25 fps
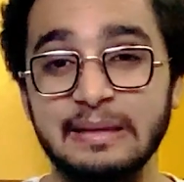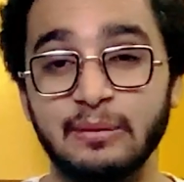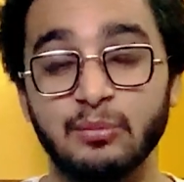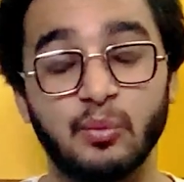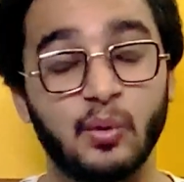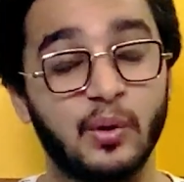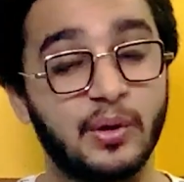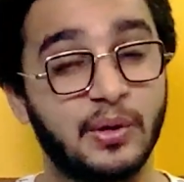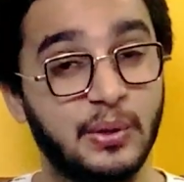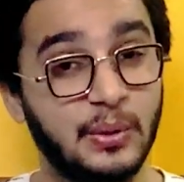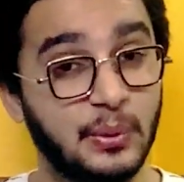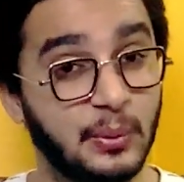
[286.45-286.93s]

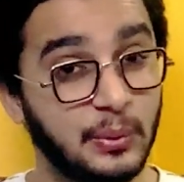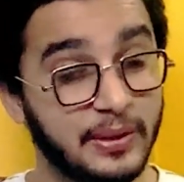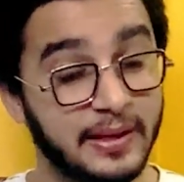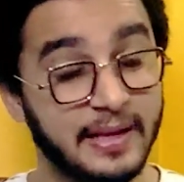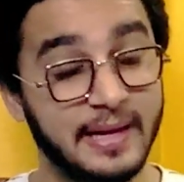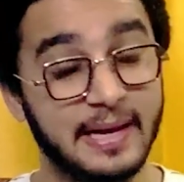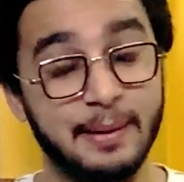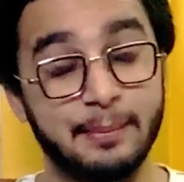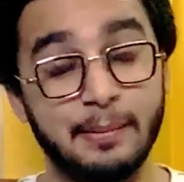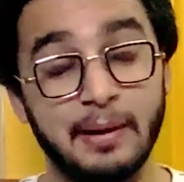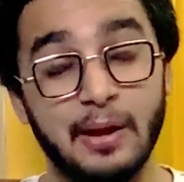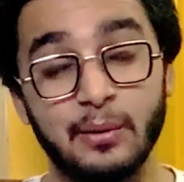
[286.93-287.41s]
what you
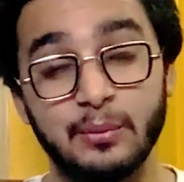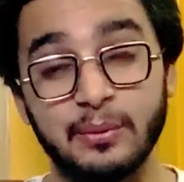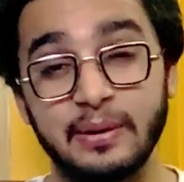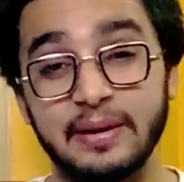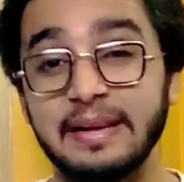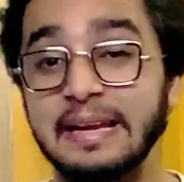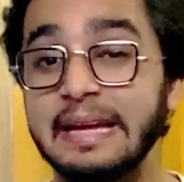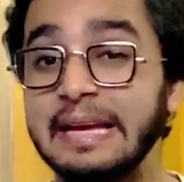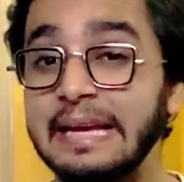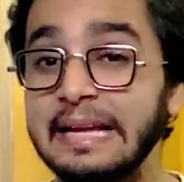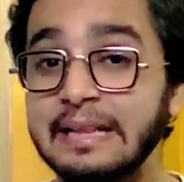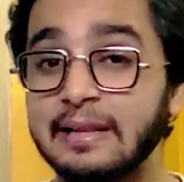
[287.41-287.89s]
think about
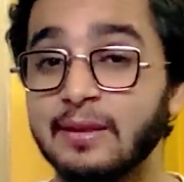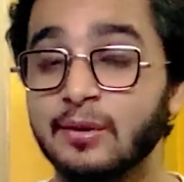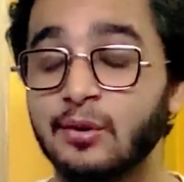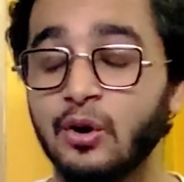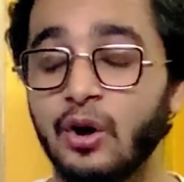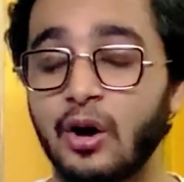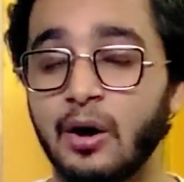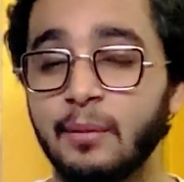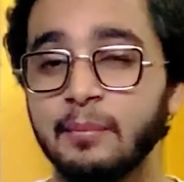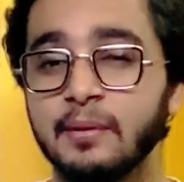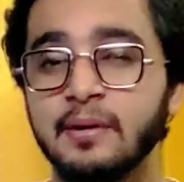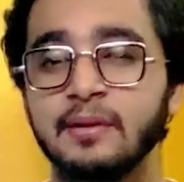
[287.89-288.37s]
it in the
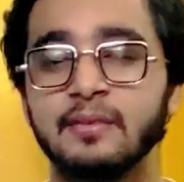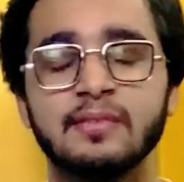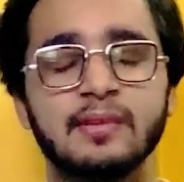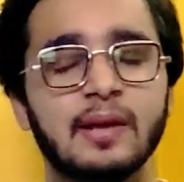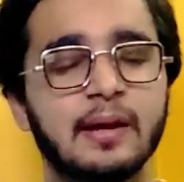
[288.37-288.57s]
comments,